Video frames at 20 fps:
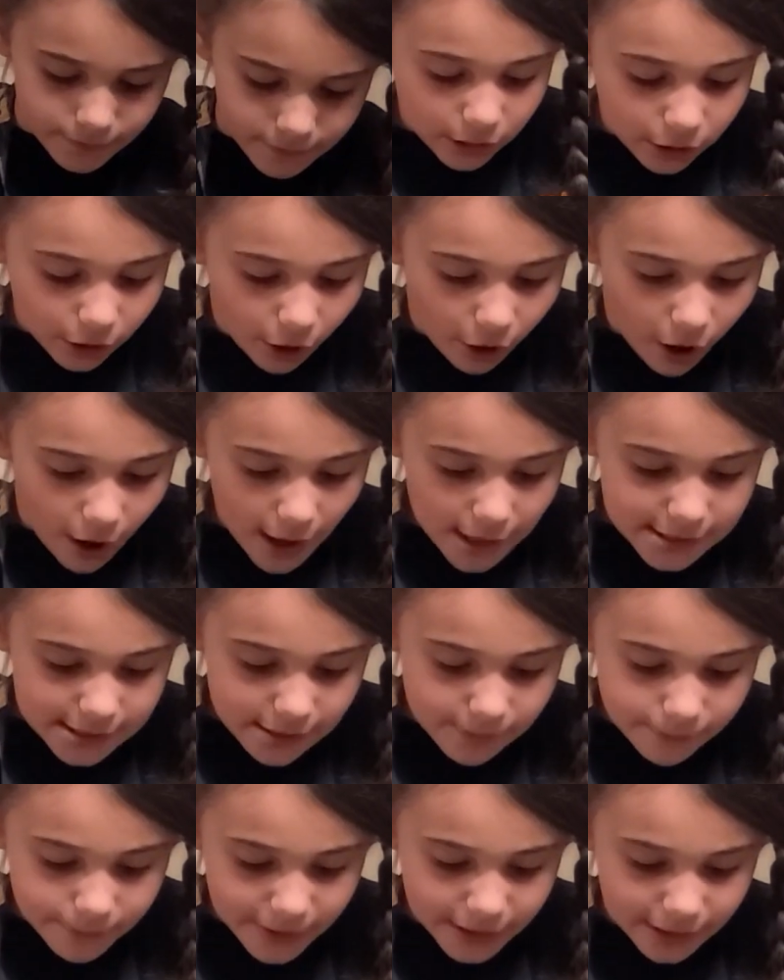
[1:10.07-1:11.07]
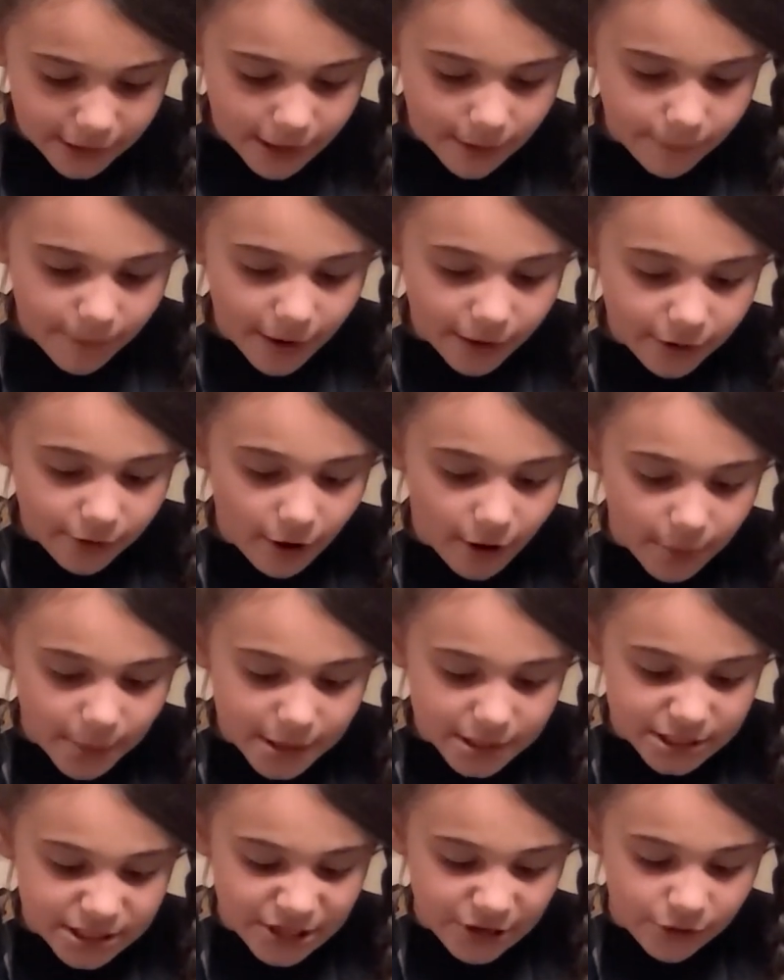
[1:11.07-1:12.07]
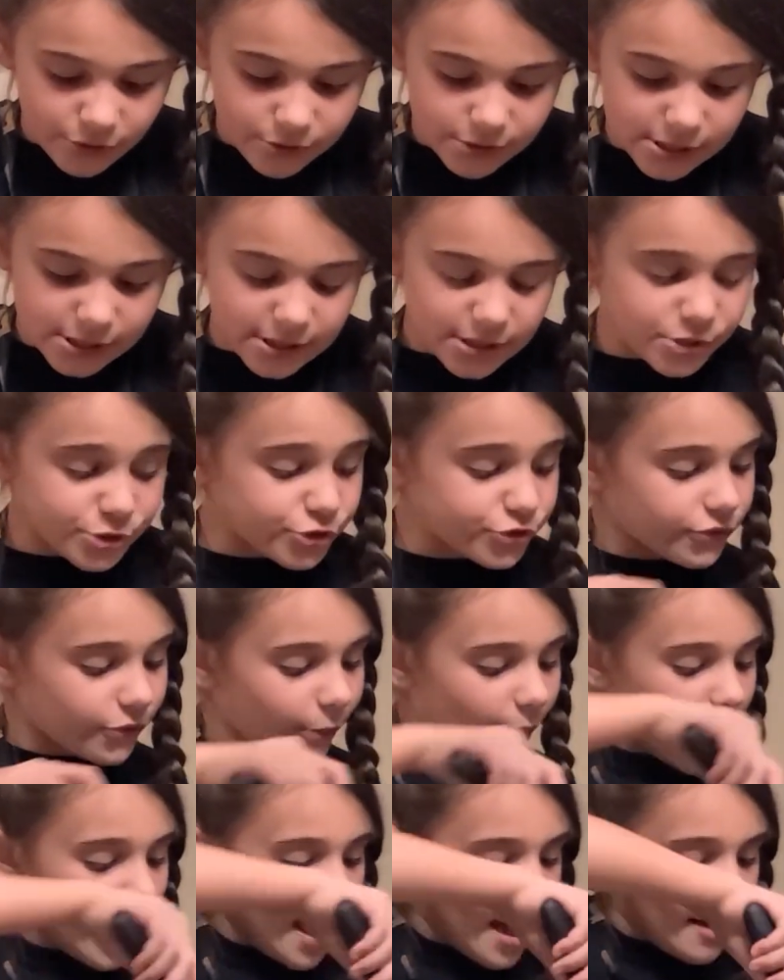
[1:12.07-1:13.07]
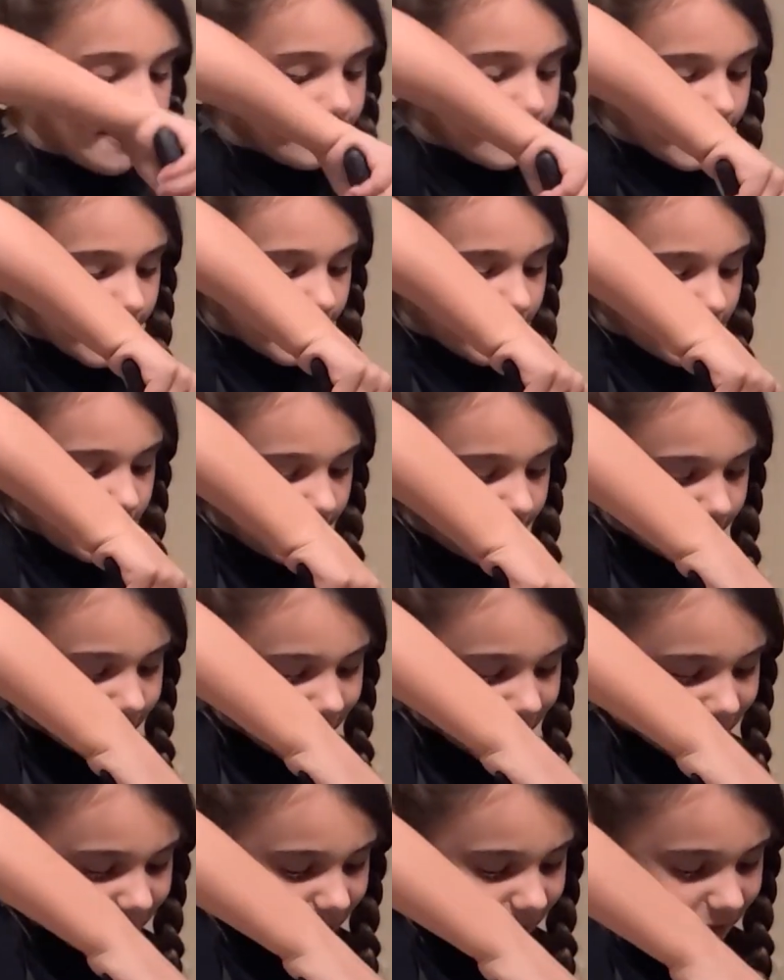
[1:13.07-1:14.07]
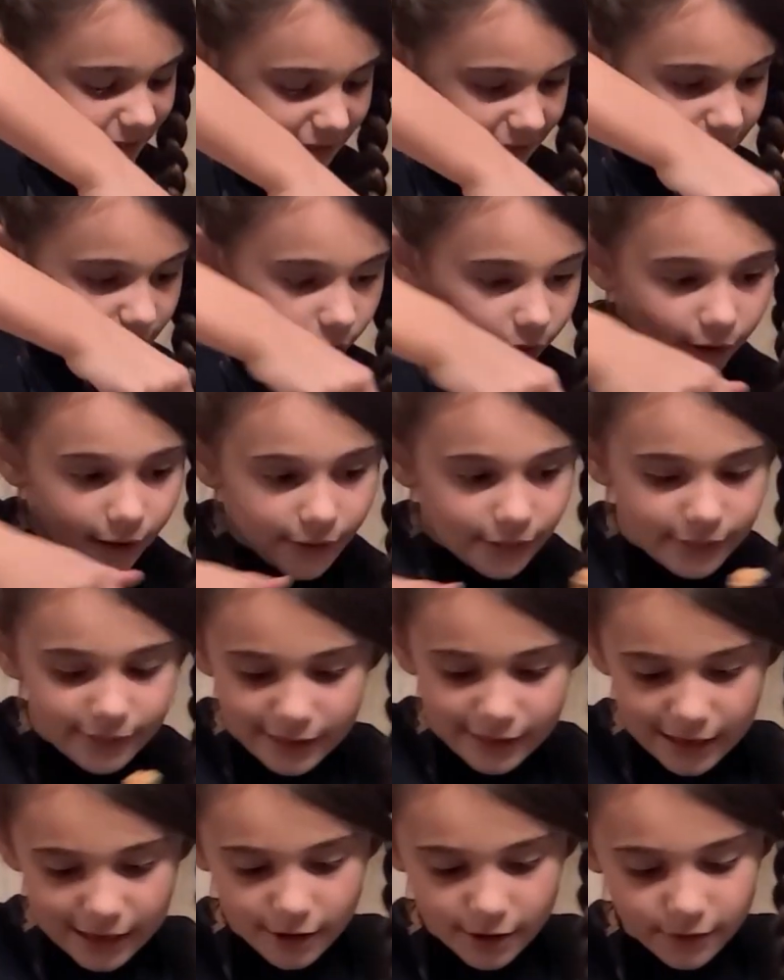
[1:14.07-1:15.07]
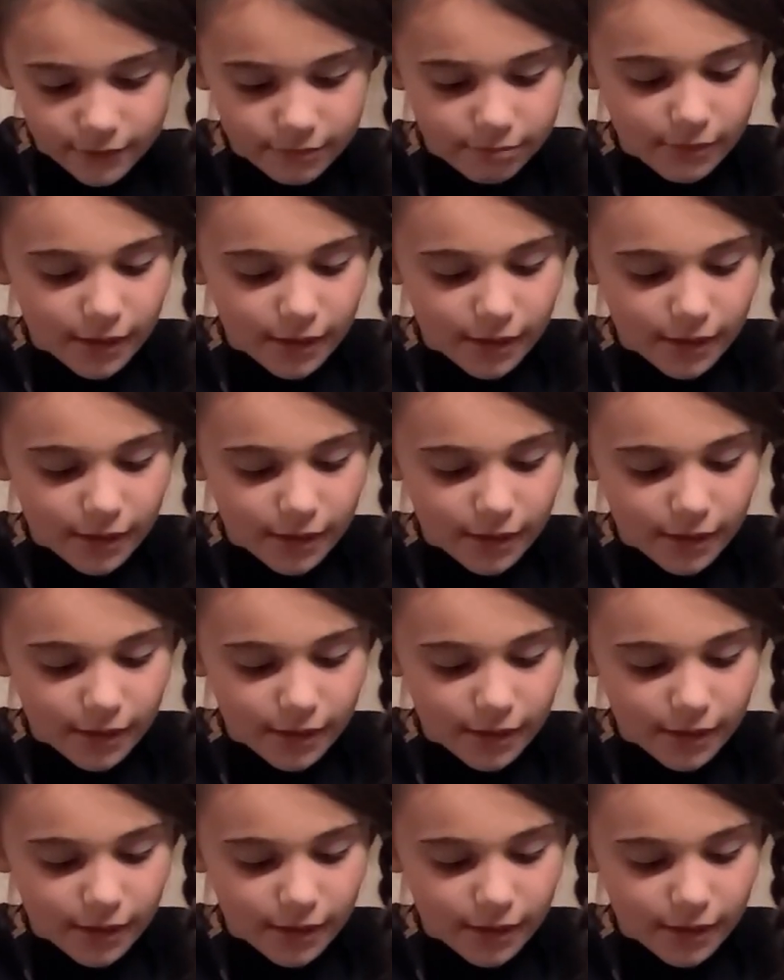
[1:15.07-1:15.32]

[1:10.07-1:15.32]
Lots of peanut butter on the toast because you want everything to stick on there